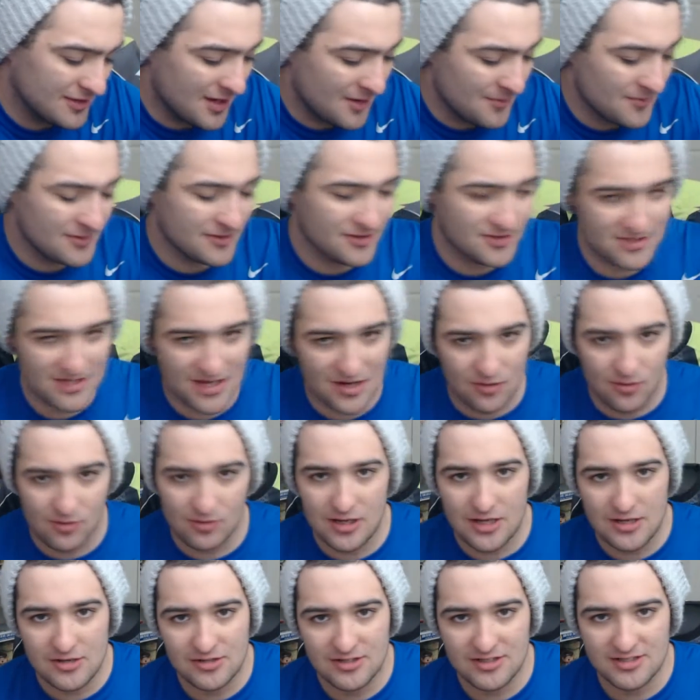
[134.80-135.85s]
I mean, there's not a whole
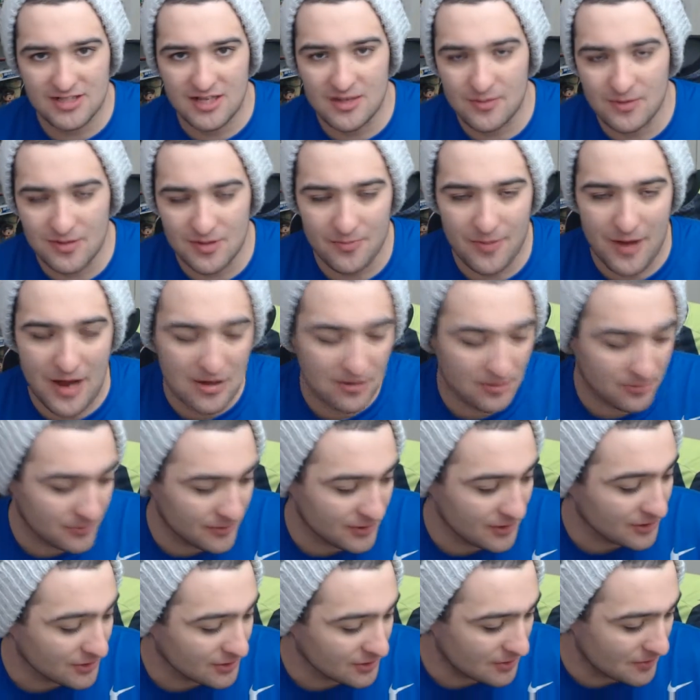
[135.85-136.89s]
lot you can say about the powder
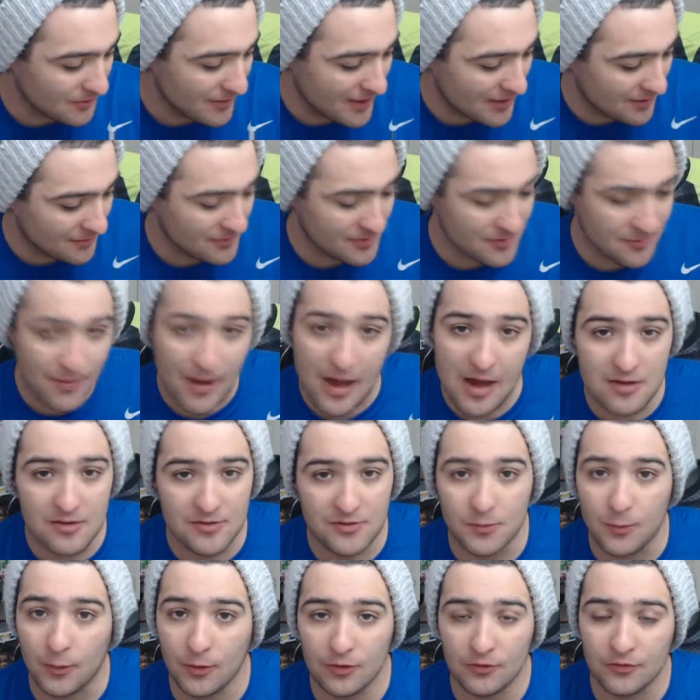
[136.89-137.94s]
being good or bad. I mean, the
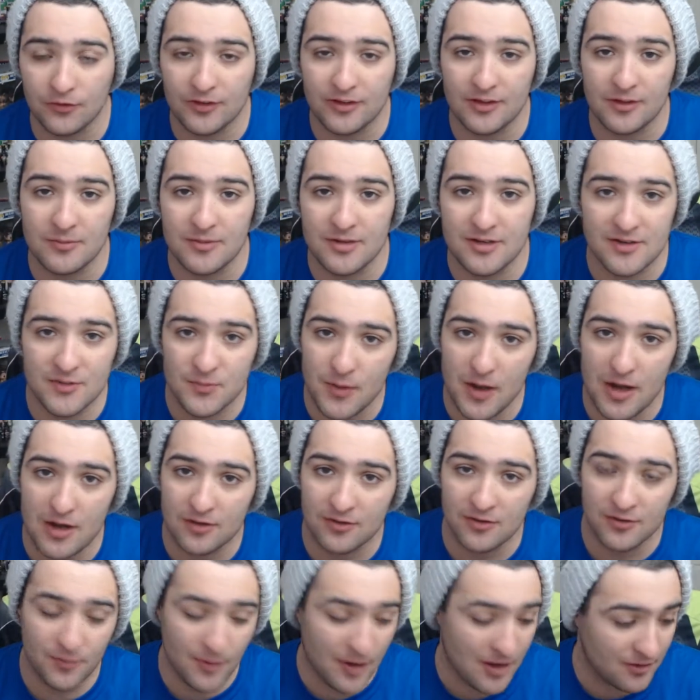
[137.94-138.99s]
powder's perfect. I mean, it's
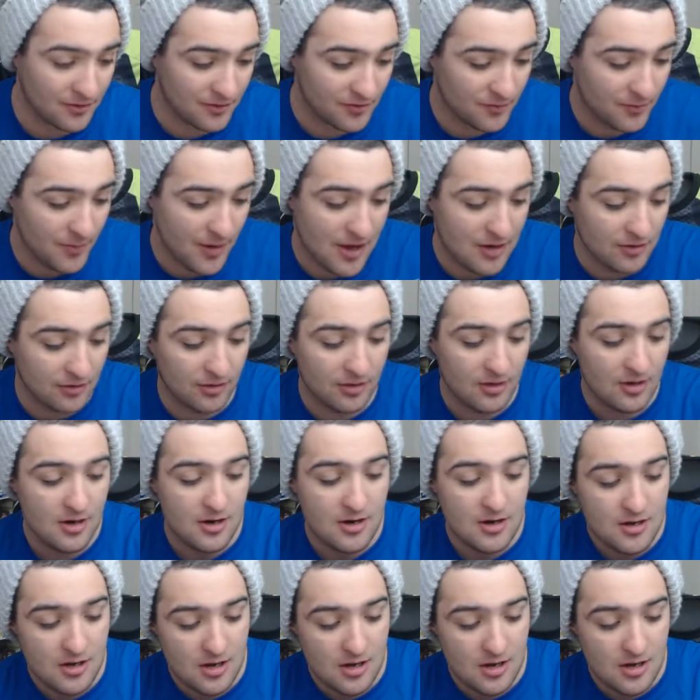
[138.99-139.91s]
powder.